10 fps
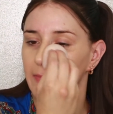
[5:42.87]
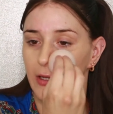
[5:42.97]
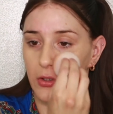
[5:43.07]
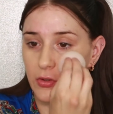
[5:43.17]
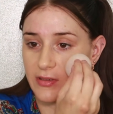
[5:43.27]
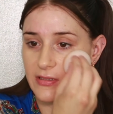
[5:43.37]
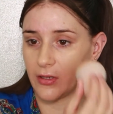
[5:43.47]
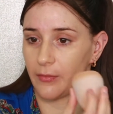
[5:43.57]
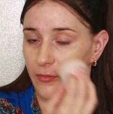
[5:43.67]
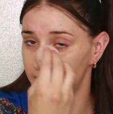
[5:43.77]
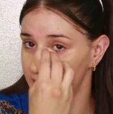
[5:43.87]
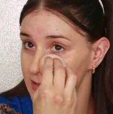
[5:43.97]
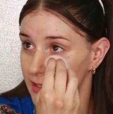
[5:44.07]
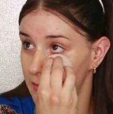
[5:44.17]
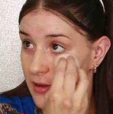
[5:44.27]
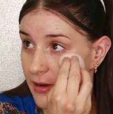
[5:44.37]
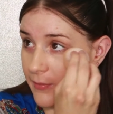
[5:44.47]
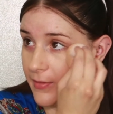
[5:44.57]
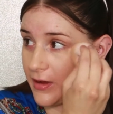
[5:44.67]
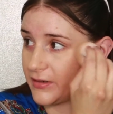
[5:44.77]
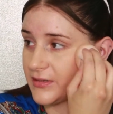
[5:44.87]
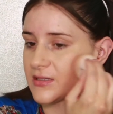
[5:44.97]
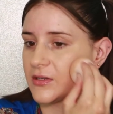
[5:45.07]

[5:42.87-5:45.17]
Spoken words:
because I'm obviously a makeup artist,